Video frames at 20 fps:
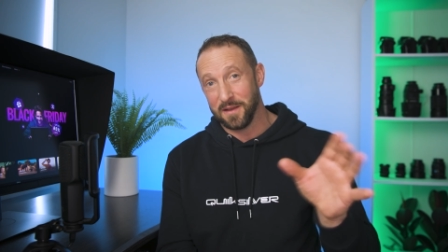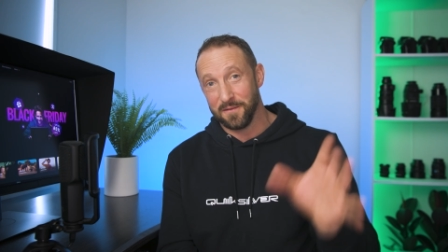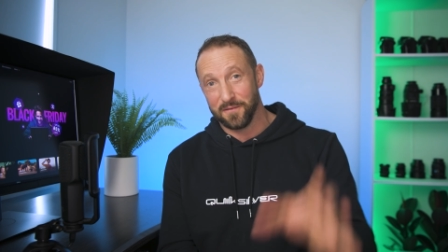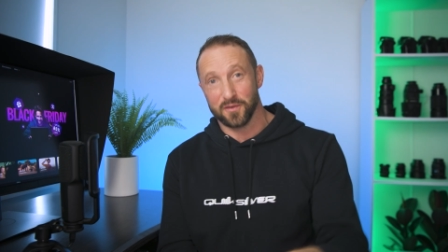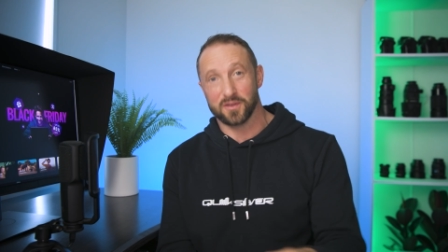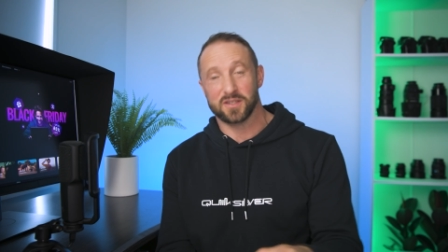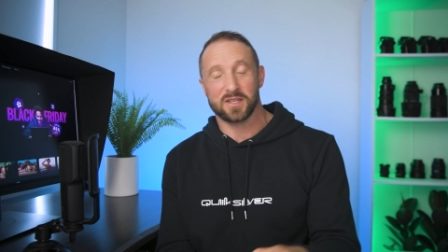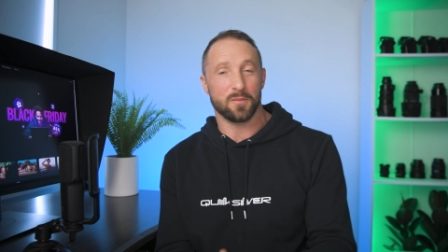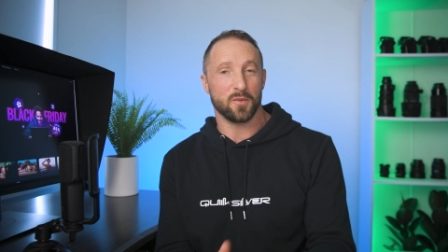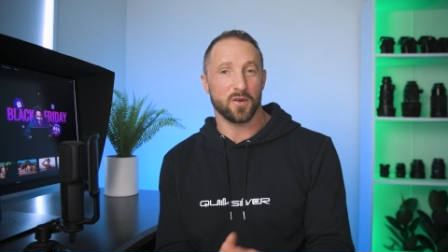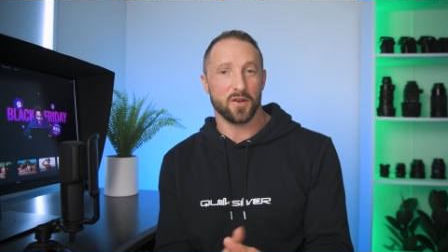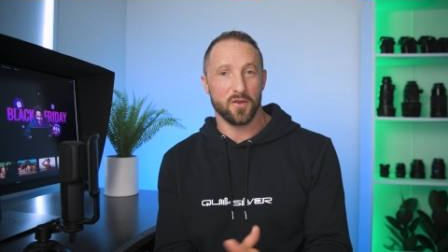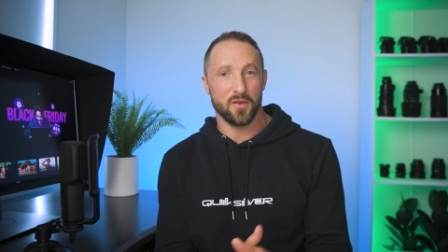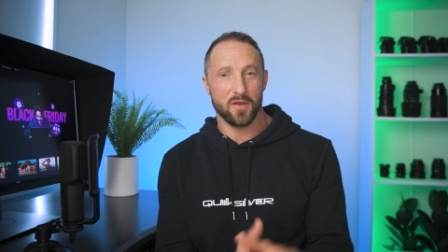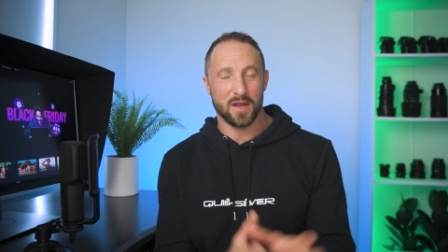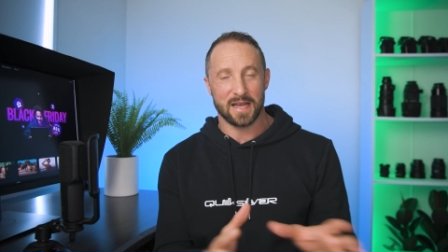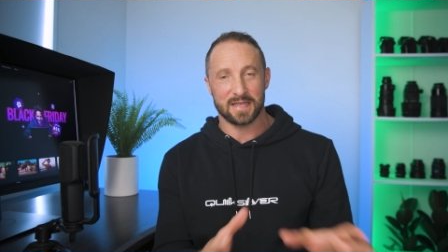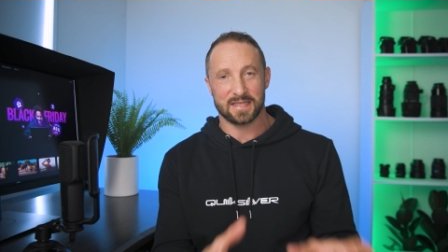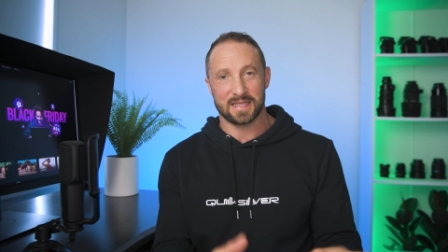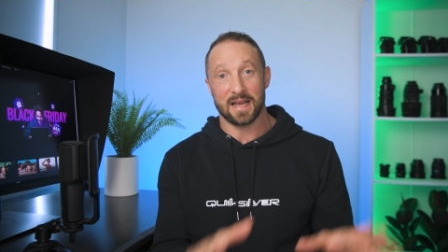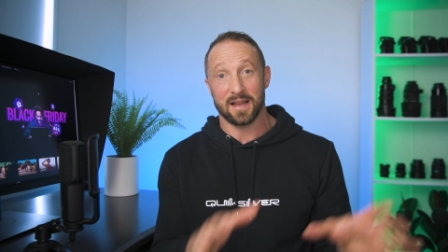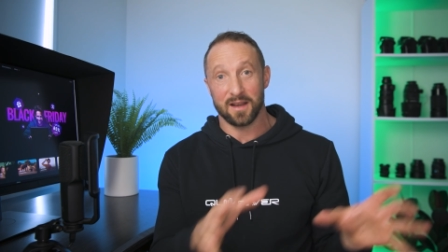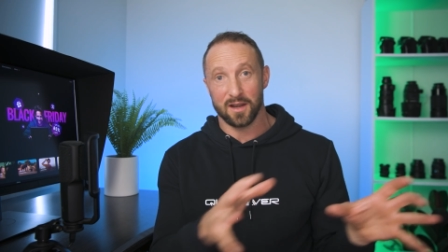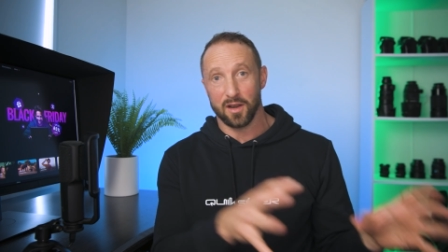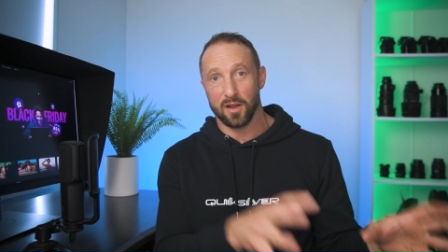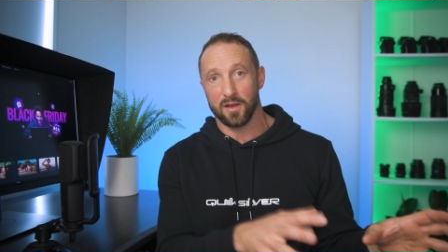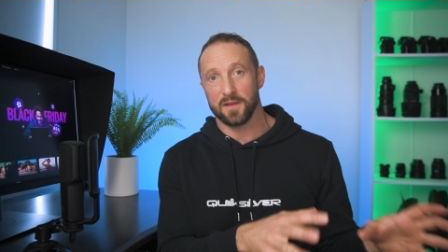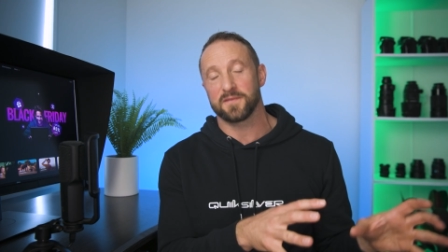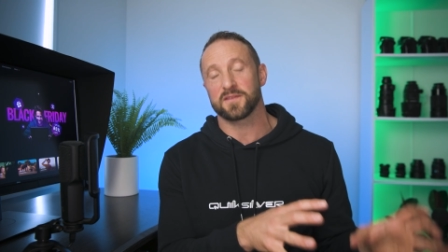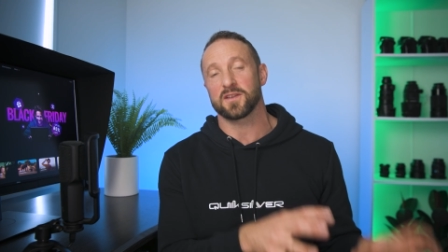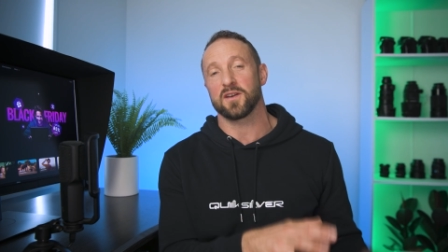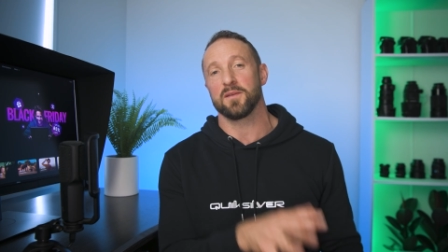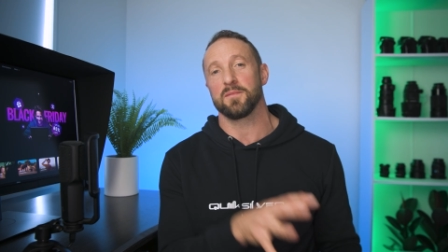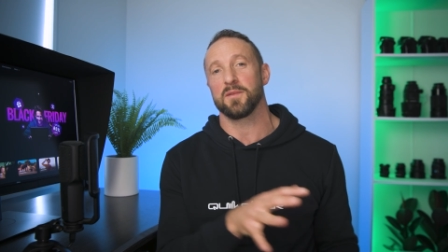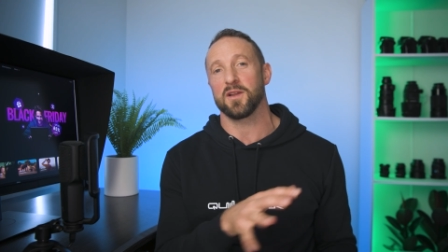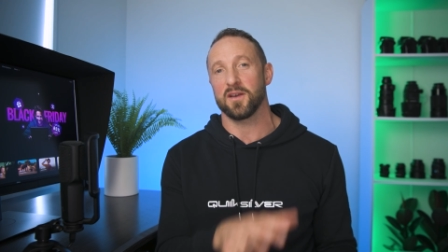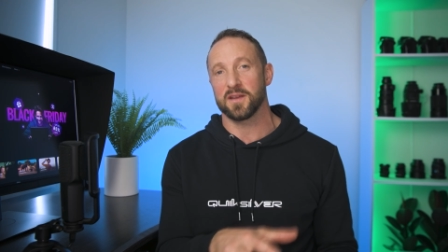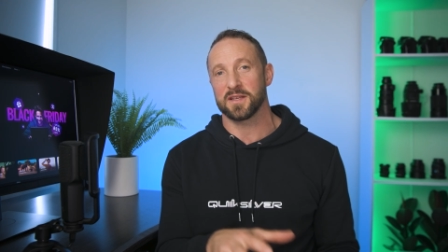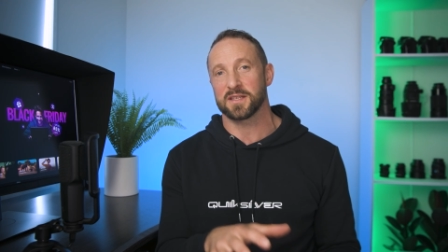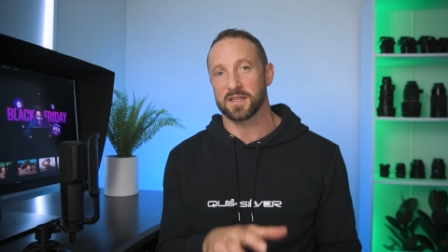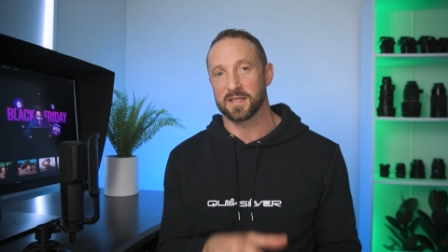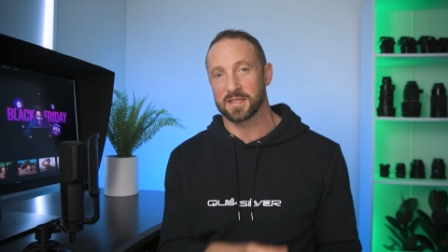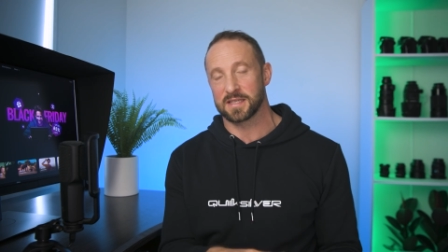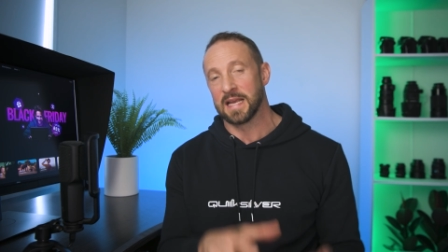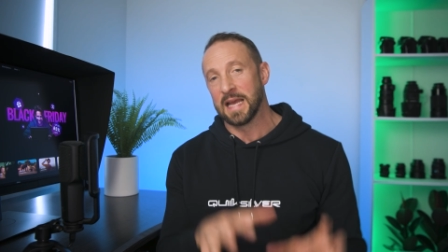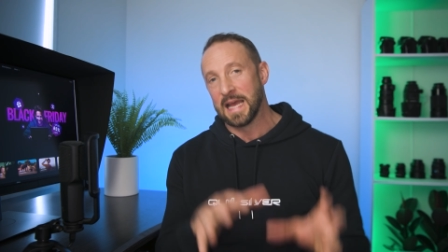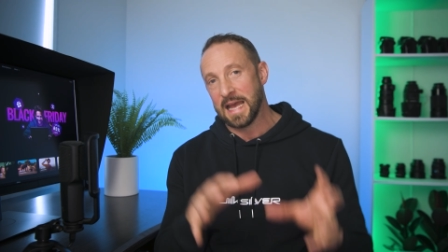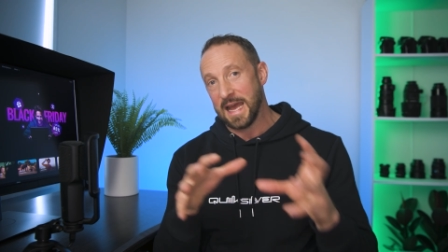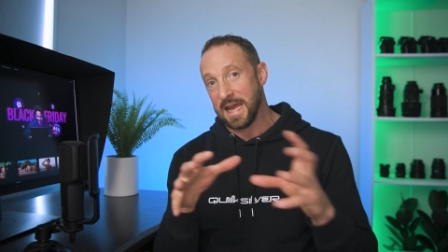if you're someone who has that lifetime license